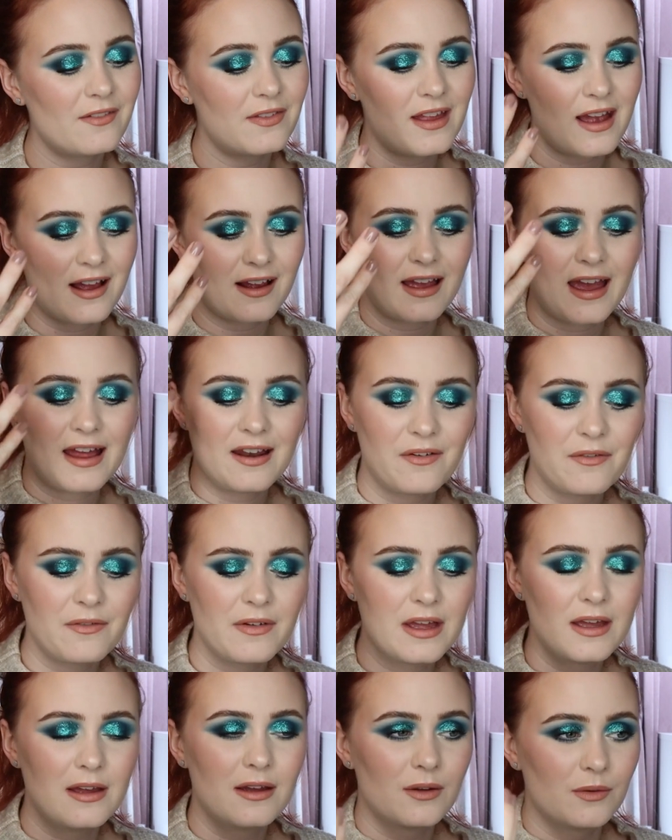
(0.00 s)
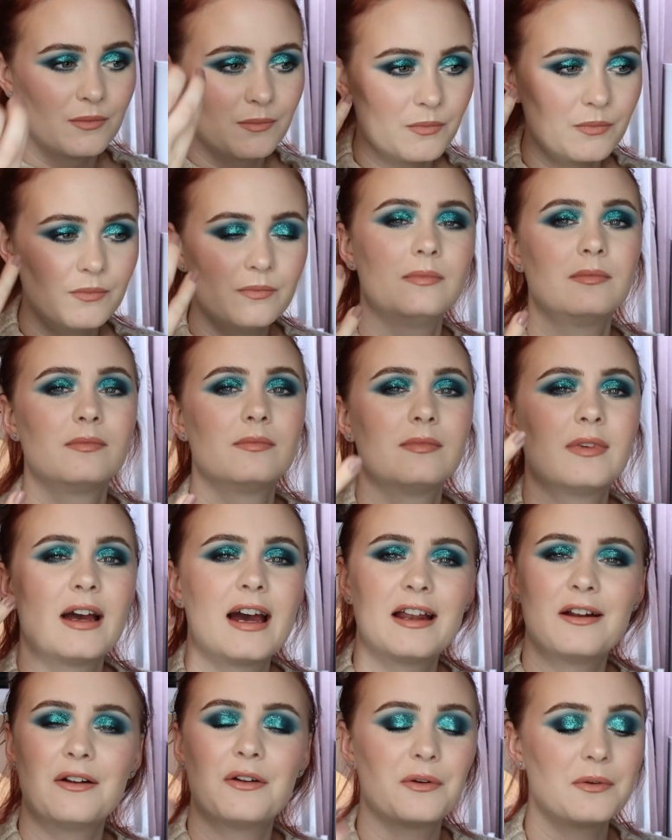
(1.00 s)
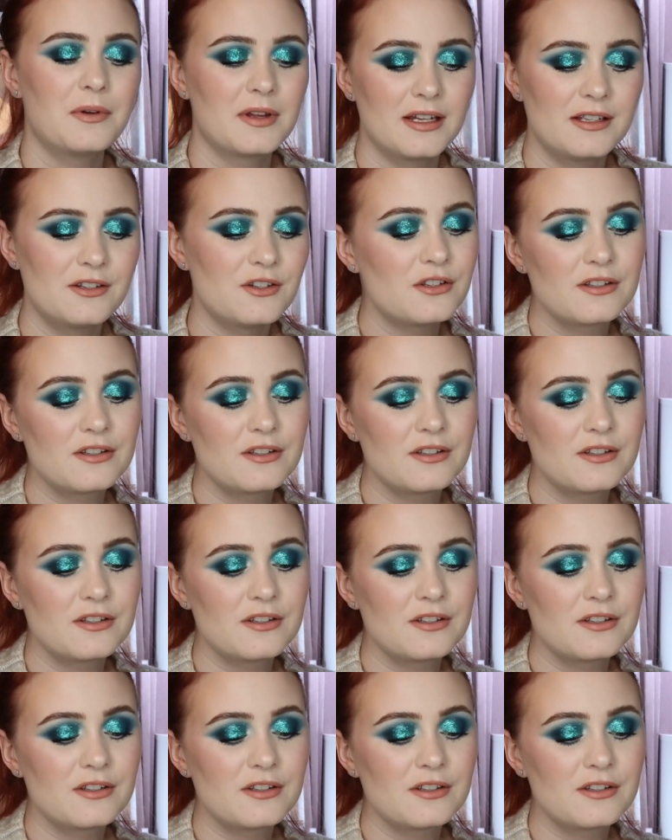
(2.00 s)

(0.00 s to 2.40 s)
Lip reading: not that kind of, I don't know,